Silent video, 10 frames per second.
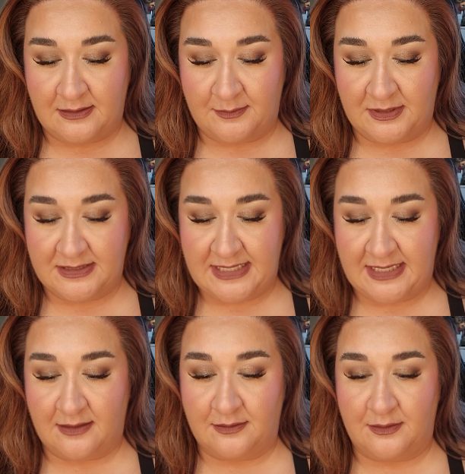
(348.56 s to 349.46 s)
I'm going to
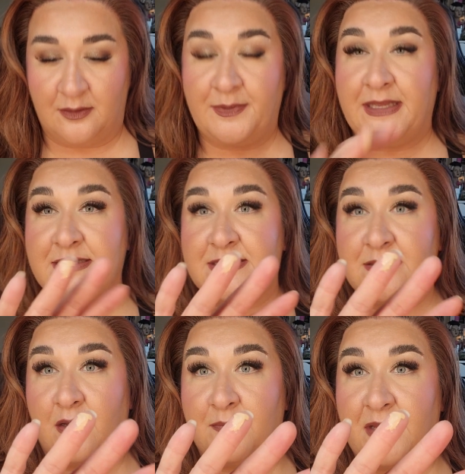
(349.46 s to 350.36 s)
take a little bit
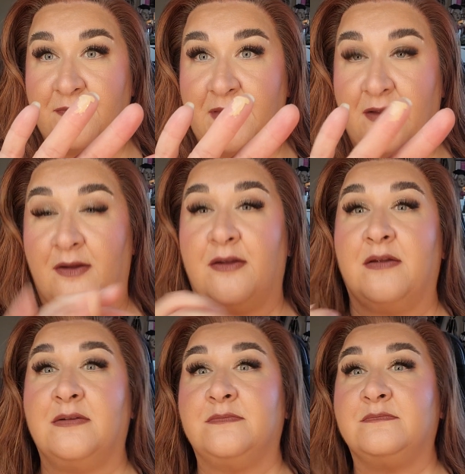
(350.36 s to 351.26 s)
on my finger